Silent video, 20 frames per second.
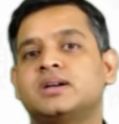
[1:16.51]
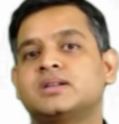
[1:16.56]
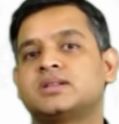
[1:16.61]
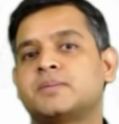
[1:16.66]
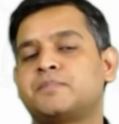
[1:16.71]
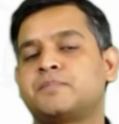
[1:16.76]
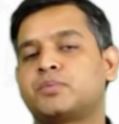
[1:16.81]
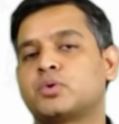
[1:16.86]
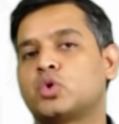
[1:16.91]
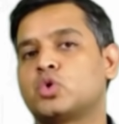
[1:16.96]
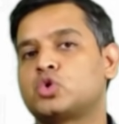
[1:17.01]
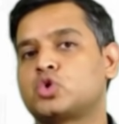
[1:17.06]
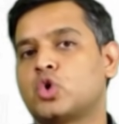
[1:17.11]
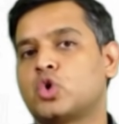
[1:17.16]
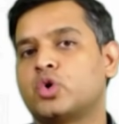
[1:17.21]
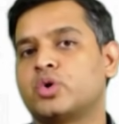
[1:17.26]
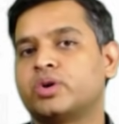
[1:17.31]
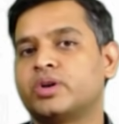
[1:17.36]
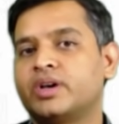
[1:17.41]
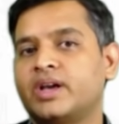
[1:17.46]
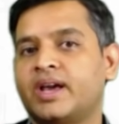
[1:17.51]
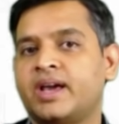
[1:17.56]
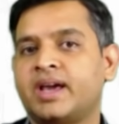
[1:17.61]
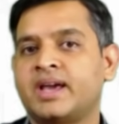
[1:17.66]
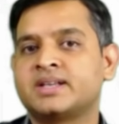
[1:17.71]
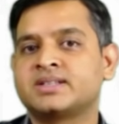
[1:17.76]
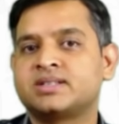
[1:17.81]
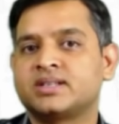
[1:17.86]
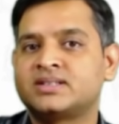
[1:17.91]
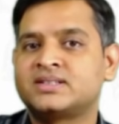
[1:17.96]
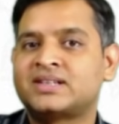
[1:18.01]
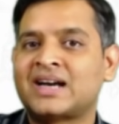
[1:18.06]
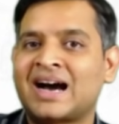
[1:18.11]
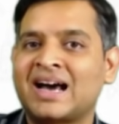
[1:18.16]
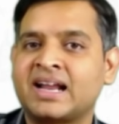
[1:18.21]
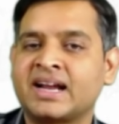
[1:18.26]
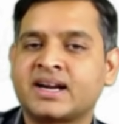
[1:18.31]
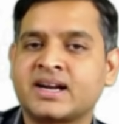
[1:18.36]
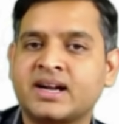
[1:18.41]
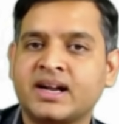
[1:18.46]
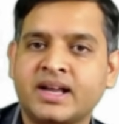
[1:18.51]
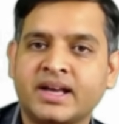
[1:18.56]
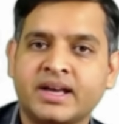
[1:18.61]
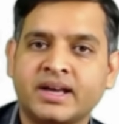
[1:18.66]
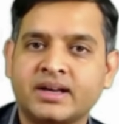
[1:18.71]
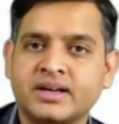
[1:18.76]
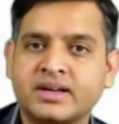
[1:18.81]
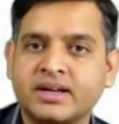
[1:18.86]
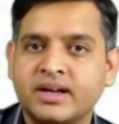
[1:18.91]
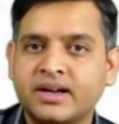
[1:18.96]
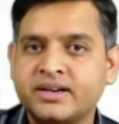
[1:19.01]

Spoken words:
the proton is directly